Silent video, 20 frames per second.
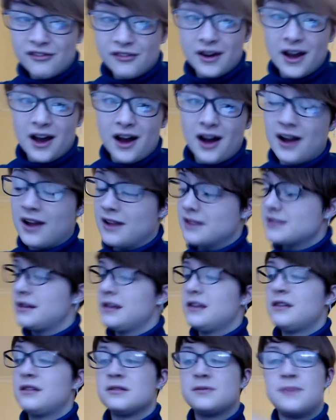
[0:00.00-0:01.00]
It's a
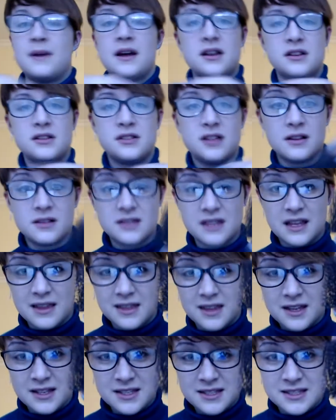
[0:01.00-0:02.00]
little sponge that looks like
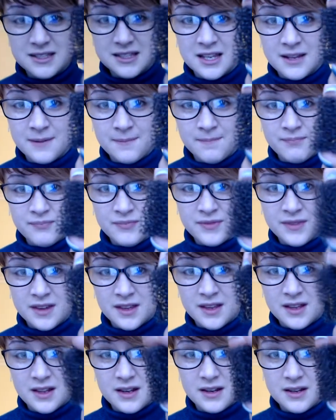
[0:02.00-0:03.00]
this,
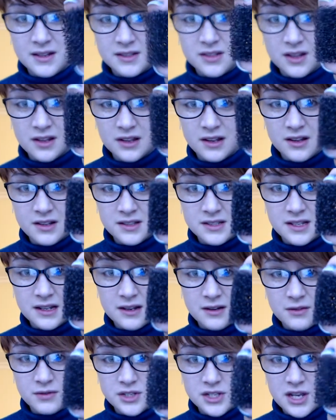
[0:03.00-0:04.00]
and it's got lots of
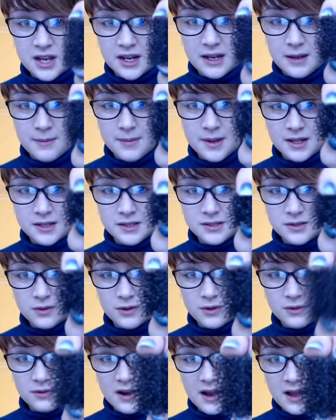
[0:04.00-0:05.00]
little jaggedy bits
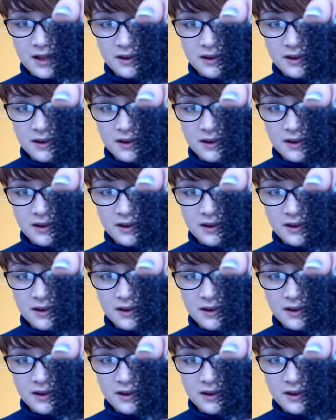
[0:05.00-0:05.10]
all around